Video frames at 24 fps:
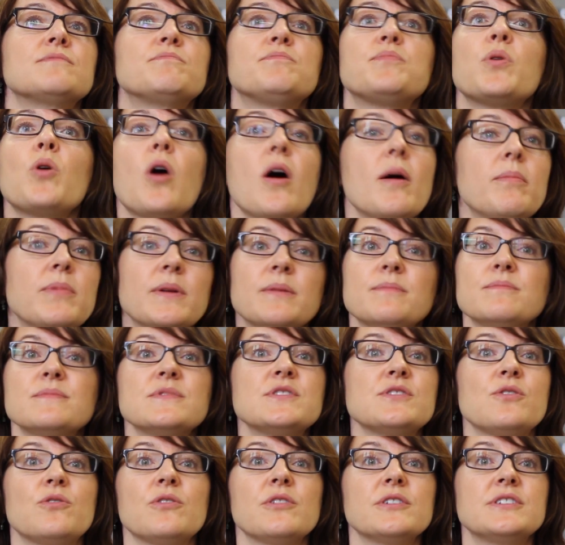
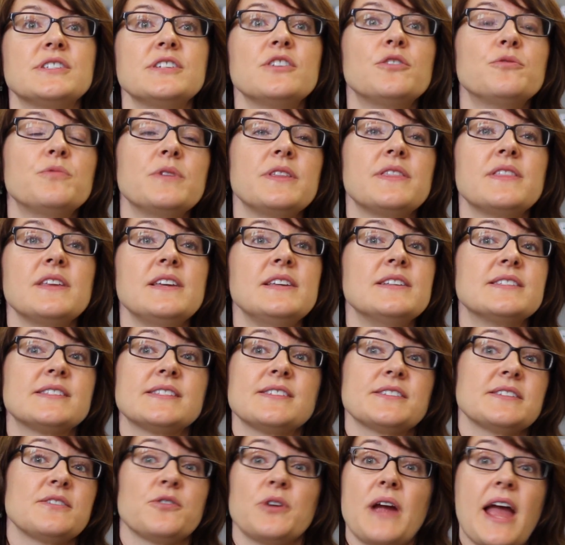problems or deal with
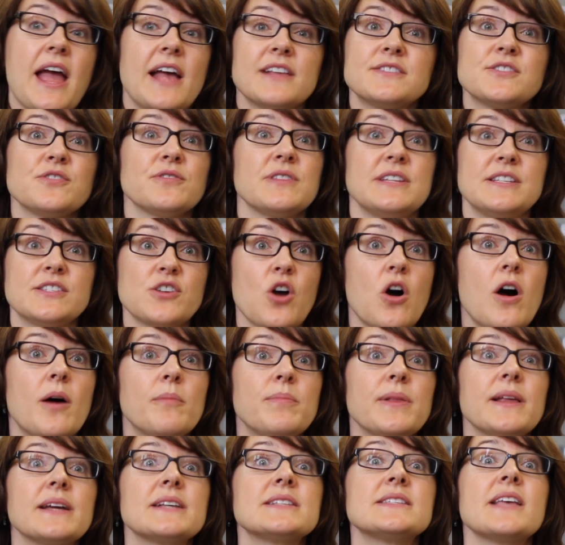these or answer these
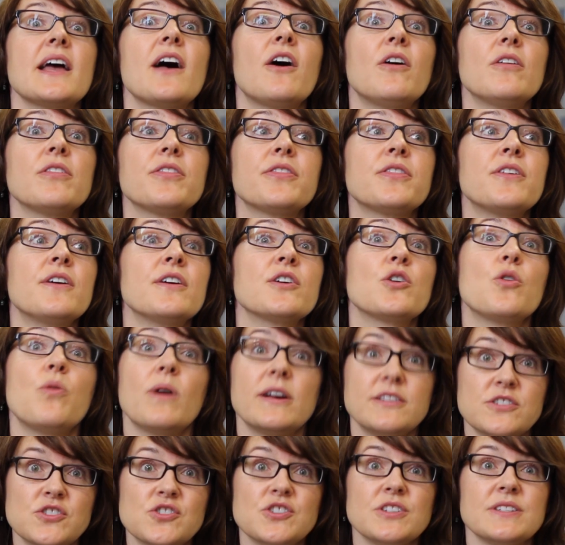complex health
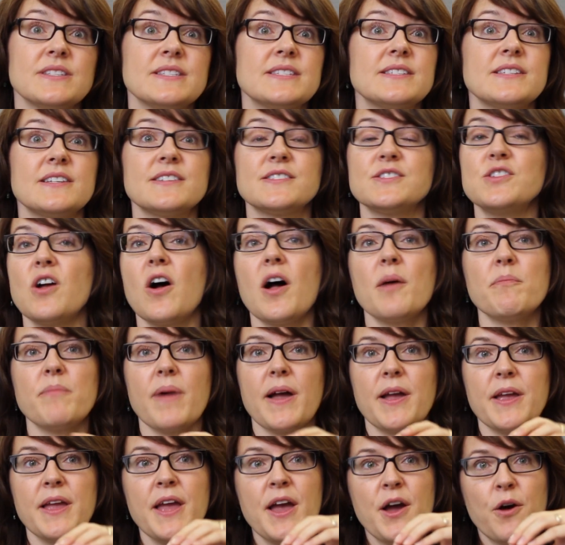questions, is not
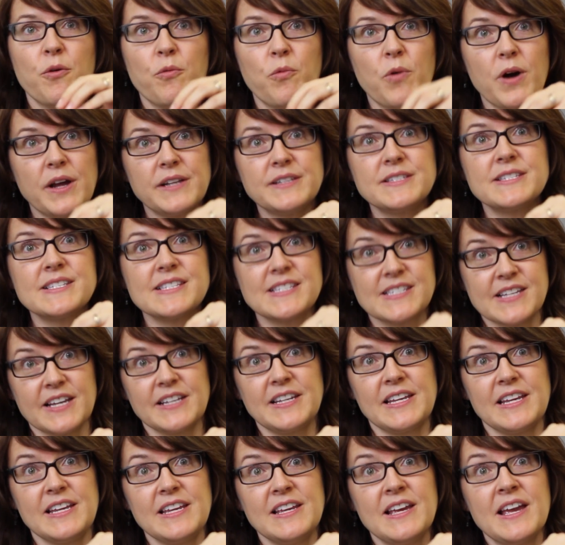by one
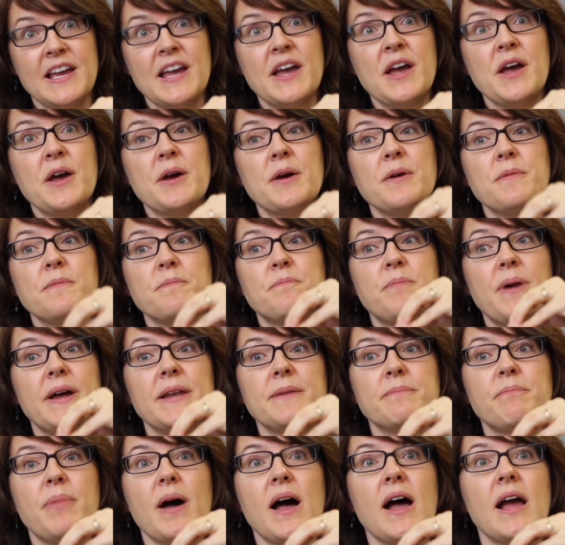study,
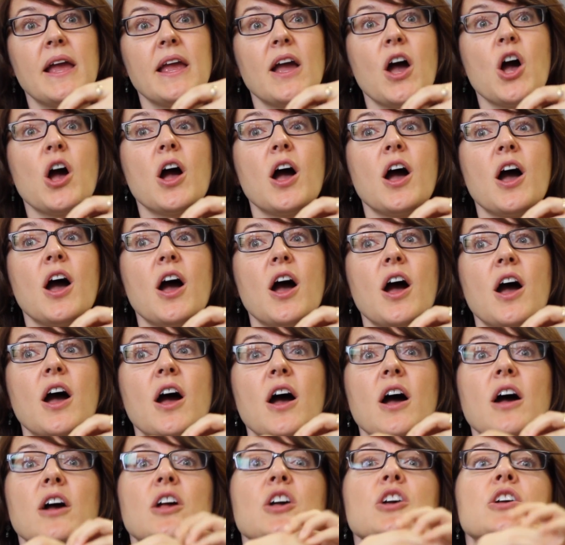but by
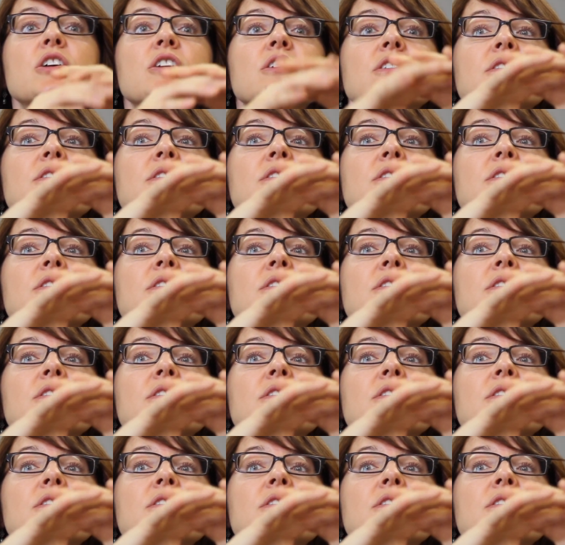a